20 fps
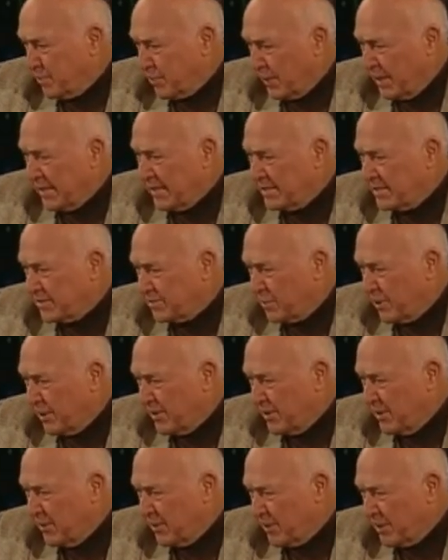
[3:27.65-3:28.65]
place where
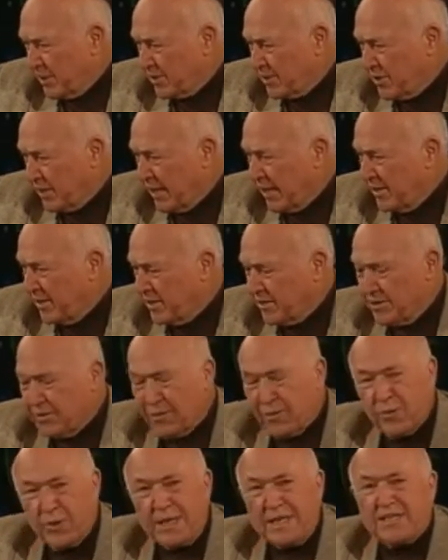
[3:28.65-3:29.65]
they were trying
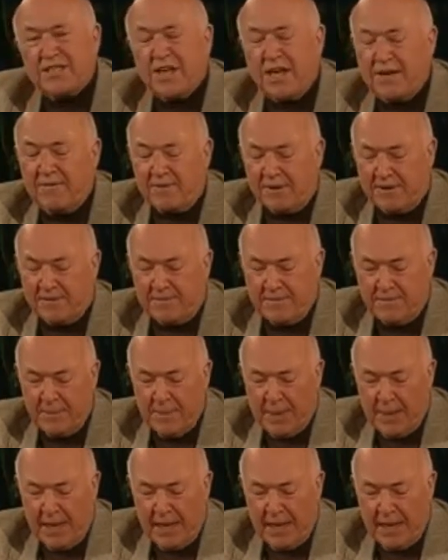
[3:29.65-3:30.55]
to reach heaven,